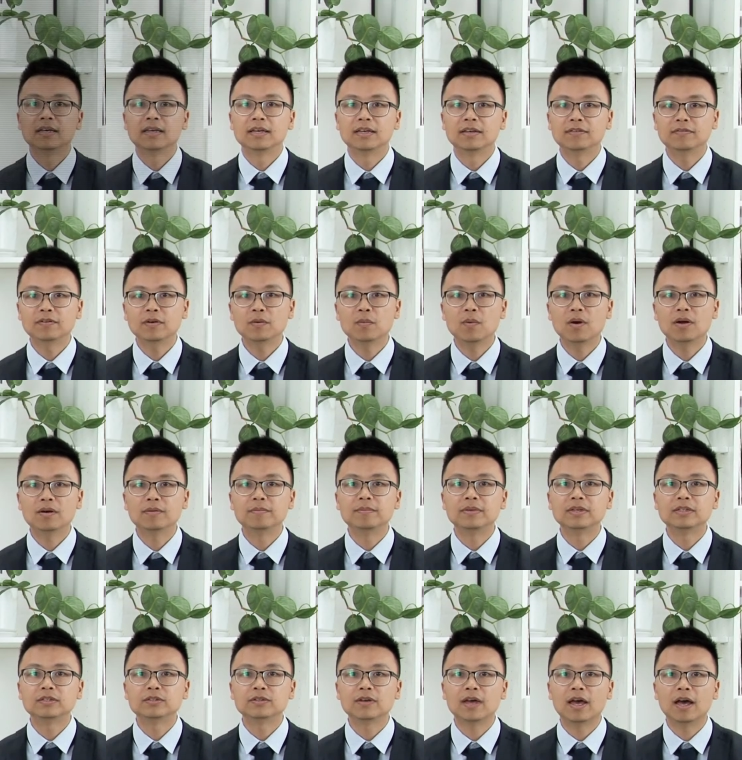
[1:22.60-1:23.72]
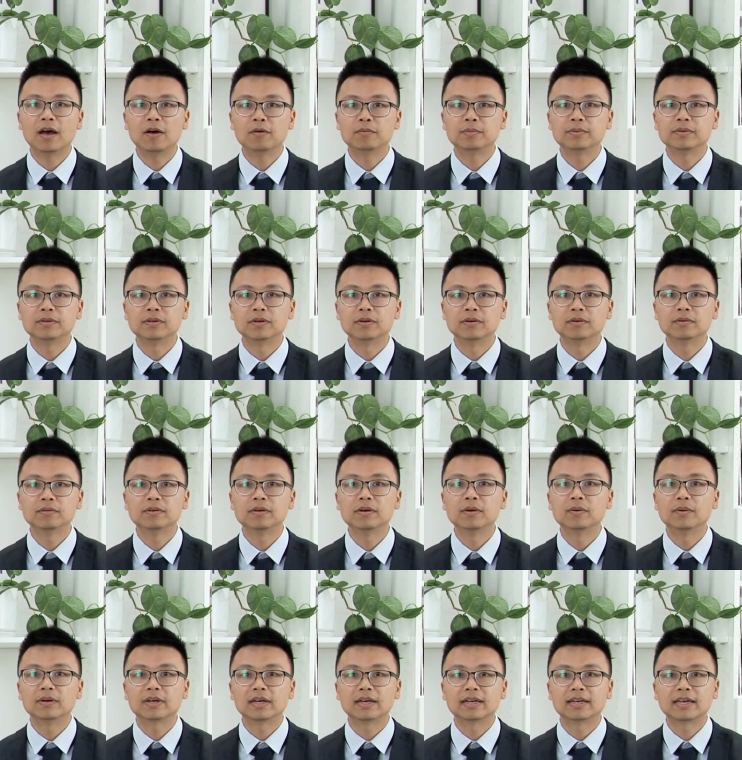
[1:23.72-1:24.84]
If you want me to help you,
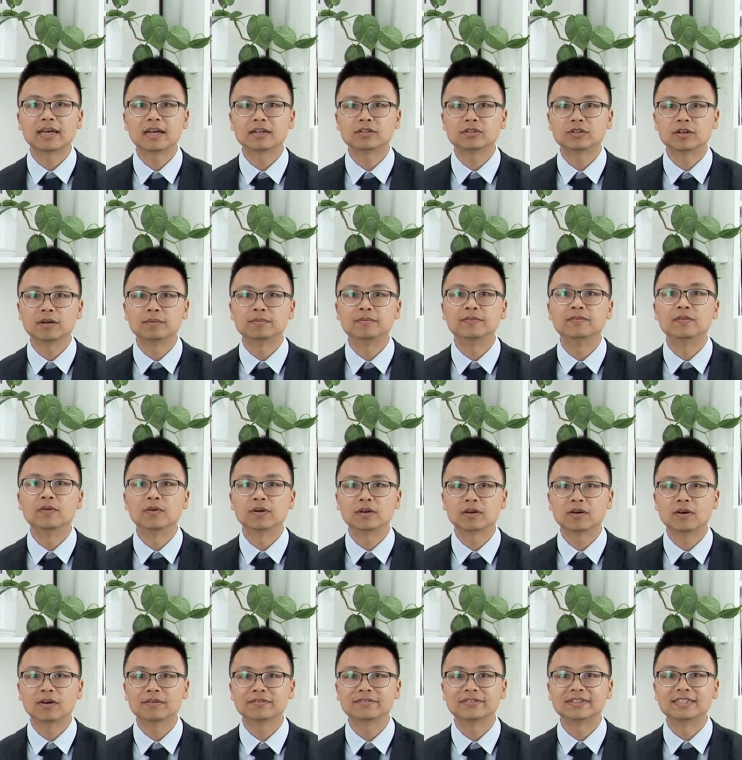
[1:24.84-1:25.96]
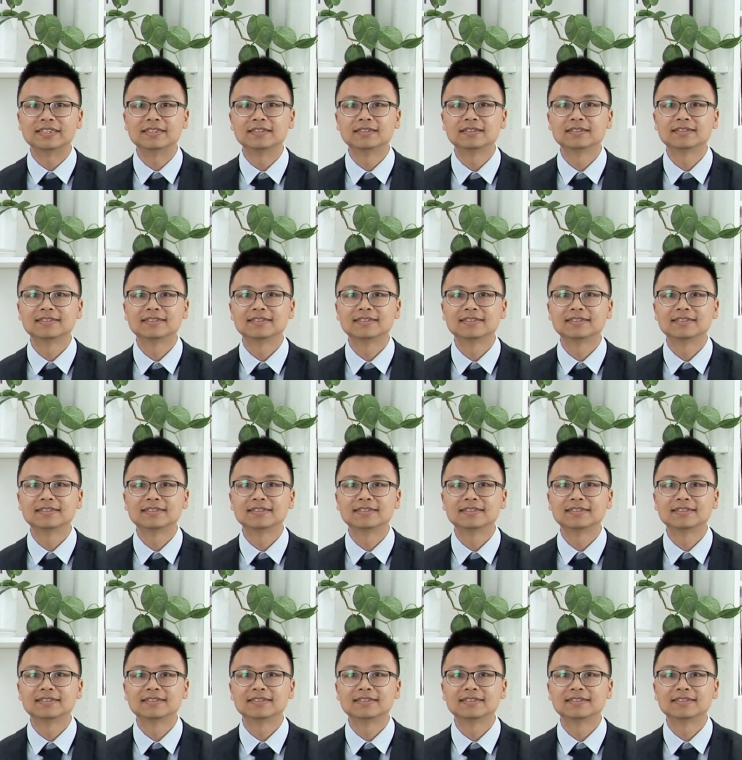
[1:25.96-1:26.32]
we can catch up for coffee.